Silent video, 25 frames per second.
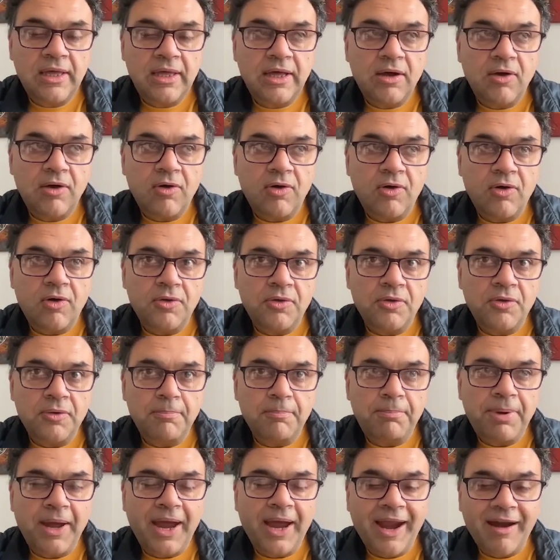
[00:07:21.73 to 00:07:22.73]
on
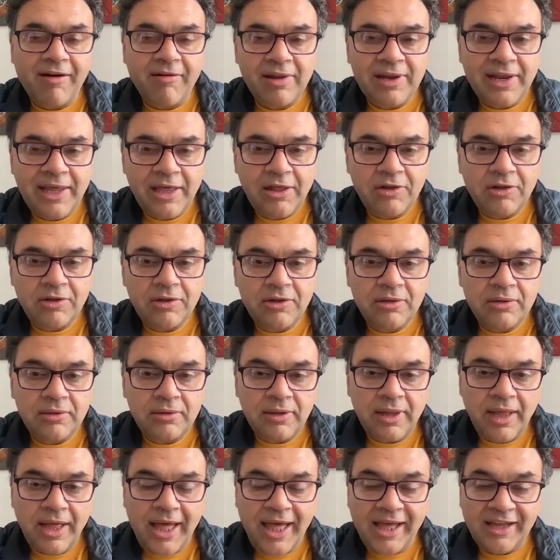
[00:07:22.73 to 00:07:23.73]
parallel
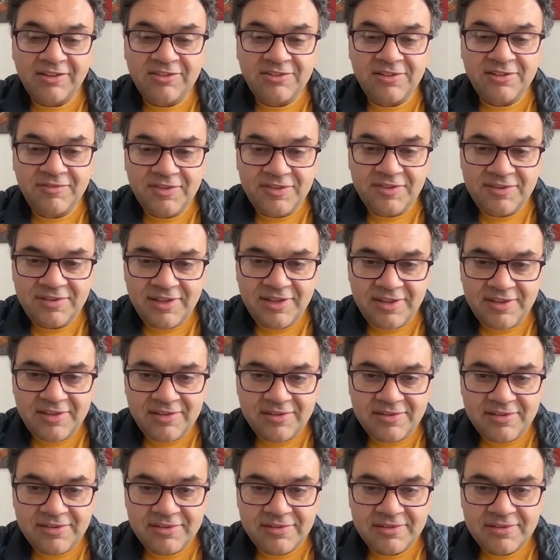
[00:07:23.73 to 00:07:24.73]

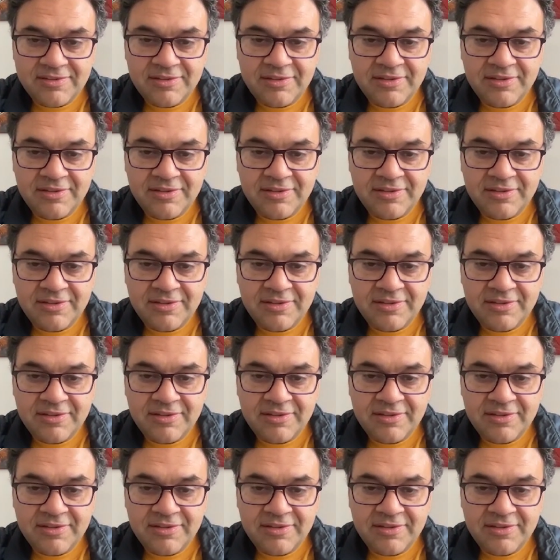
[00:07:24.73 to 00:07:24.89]
activities